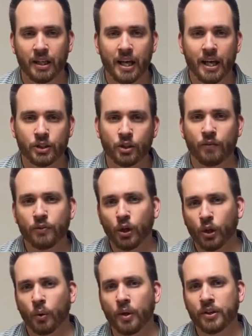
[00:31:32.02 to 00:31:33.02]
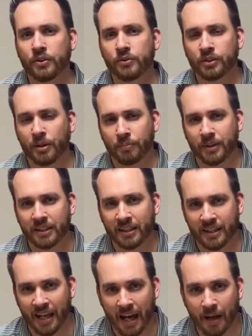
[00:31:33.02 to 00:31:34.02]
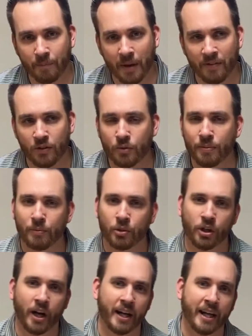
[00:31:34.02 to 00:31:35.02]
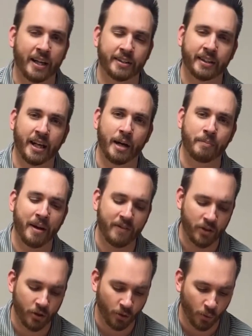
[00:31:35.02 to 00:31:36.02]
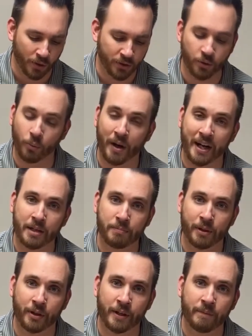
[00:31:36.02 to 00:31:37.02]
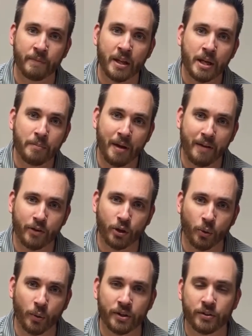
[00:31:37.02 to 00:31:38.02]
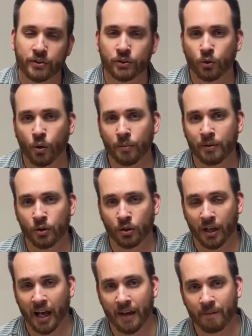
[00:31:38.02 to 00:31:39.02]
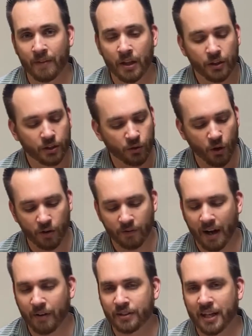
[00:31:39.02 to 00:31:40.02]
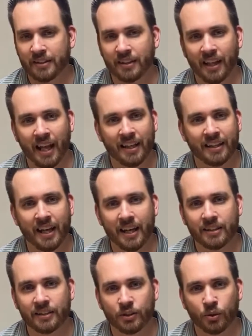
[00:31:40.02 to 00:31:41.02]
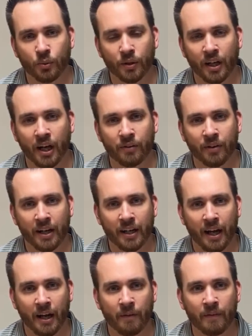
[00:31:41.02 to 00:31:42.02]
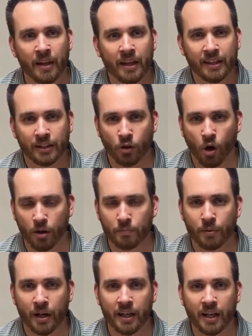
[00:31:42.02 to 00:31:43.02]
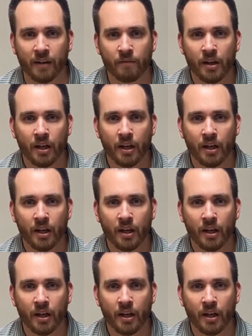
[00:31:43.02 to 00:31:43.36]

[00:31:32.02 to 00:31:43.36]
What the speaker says: And so if you're going through something today, maybe you've been crying out to God, maybe you're going through a waiting period, maybe you're going through a storm in your life. The coronavirus has a lot of things that's going on right now that's heartbreaking.